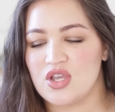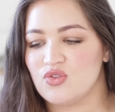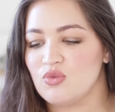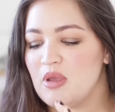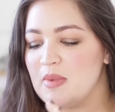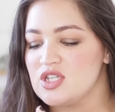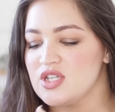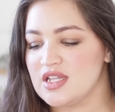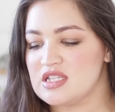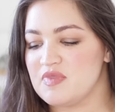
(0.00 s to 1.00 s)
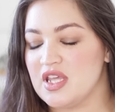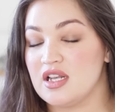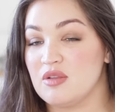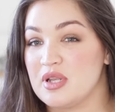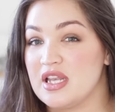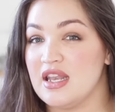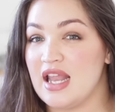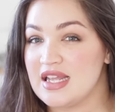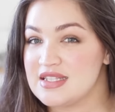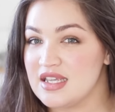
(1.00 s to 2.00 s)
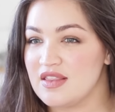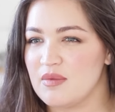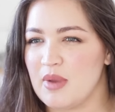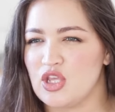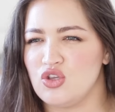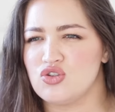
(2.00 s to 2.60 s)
So I thought maybe I should get something a little bit lighter than my